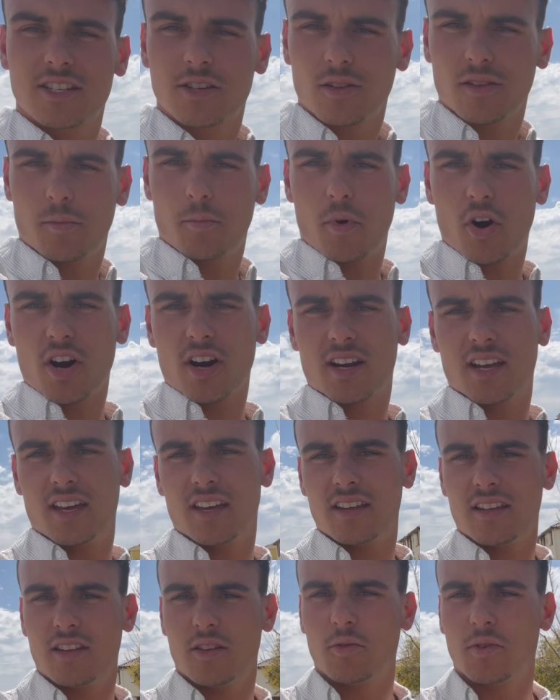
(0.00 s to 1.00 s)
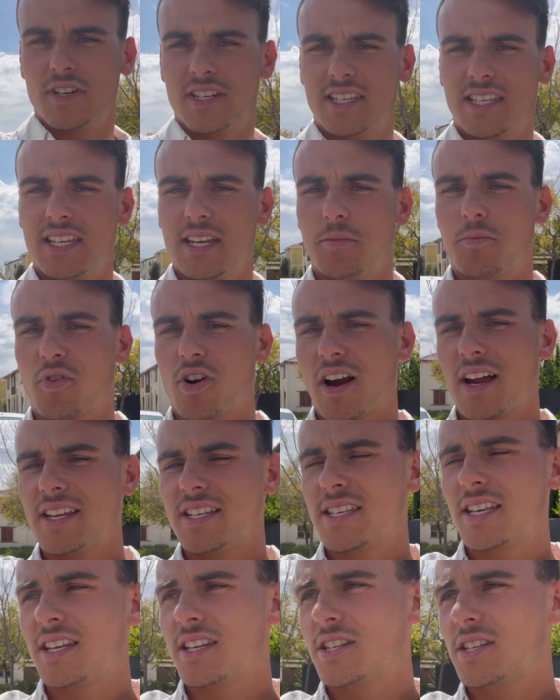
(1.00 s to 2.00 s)
on the market, you would see
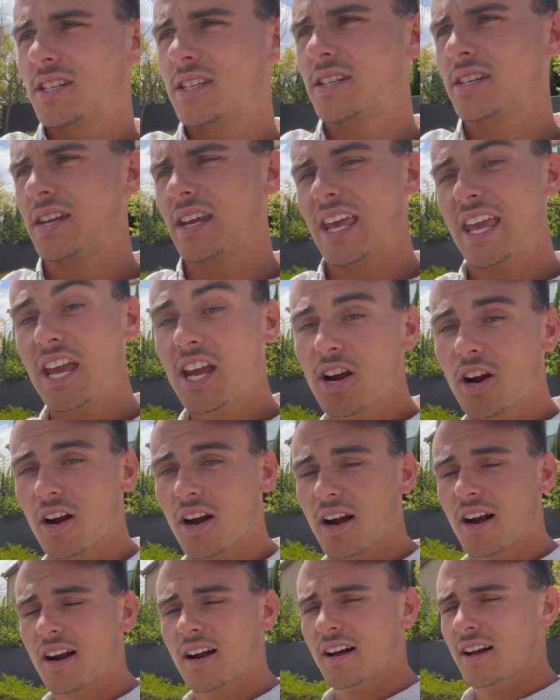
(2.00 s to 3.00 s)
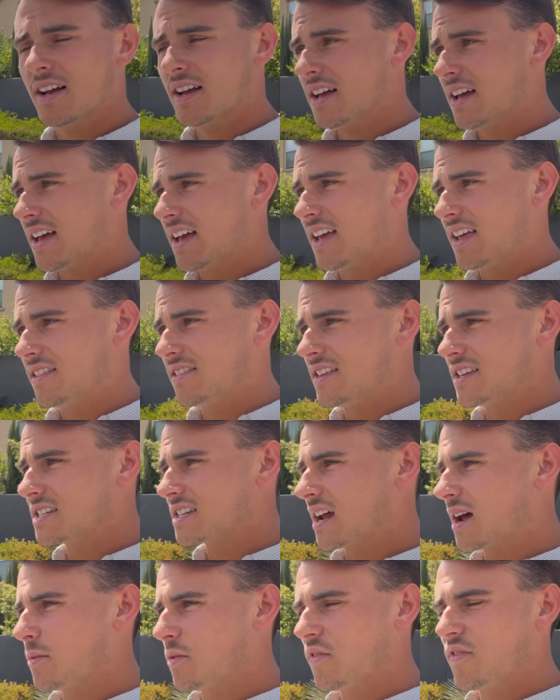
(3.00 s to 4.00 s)
prices here in this
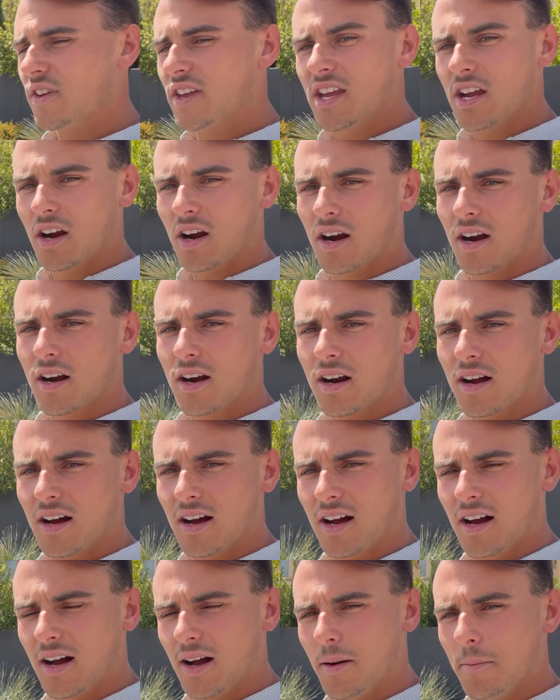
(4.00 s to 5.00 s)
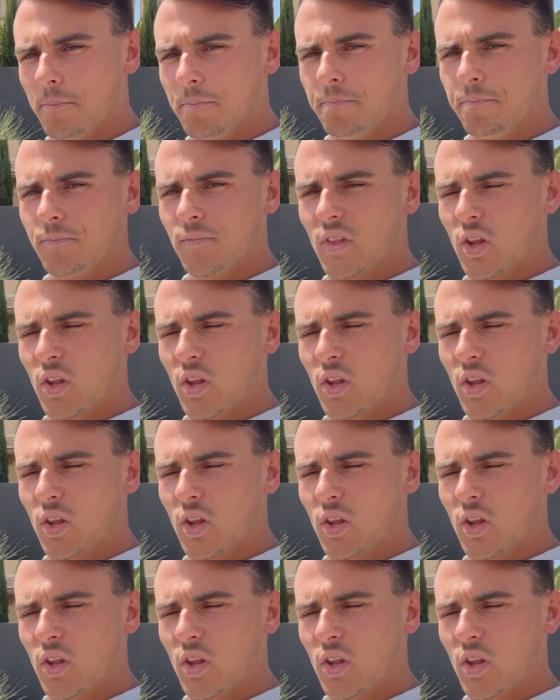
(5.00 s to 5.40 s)
time of year, um,